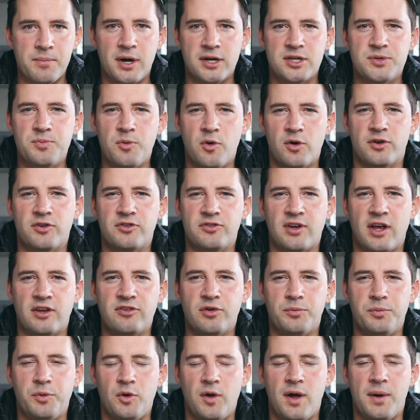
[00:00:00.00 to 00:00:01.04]
much more
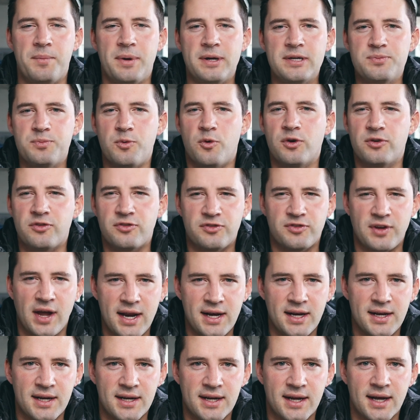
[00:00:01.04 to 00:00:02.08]
accessible and much more
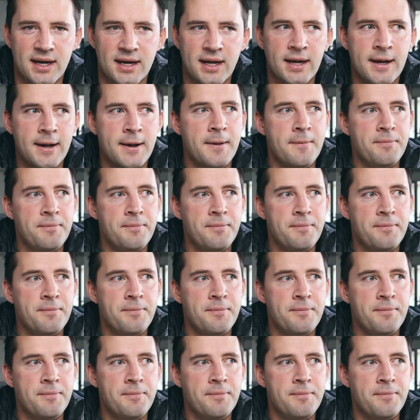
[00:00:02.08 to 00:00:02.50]
exciting again.